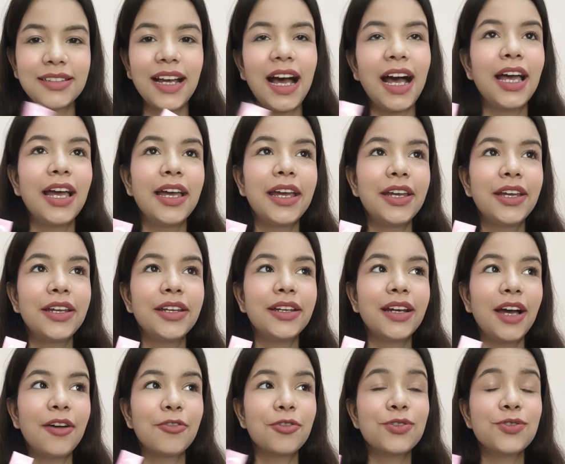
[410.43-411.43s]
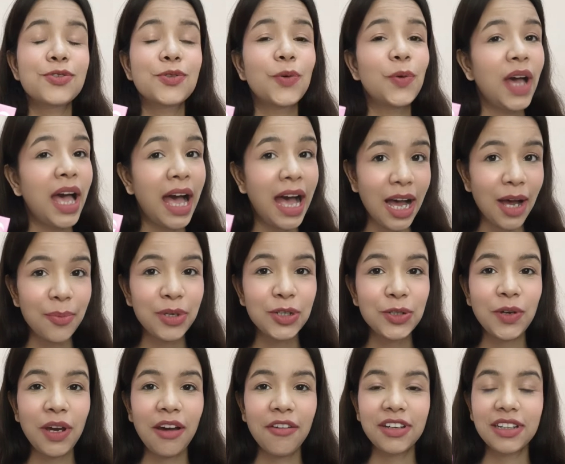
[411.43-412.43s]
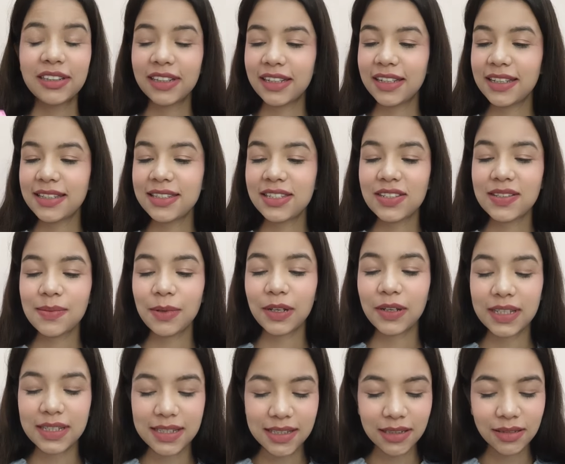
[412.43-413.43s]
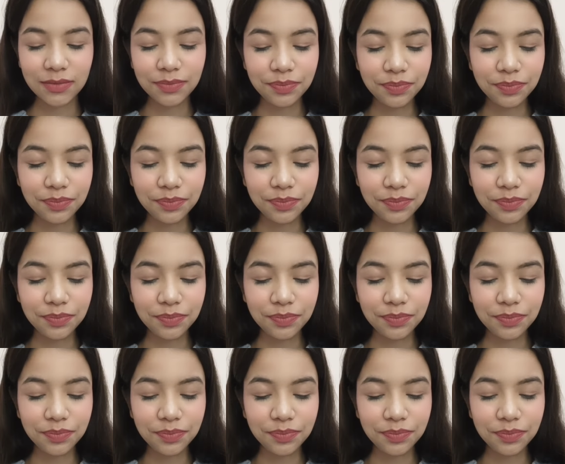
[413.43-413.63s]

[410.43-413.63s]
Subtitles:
I was so happy to having this, just because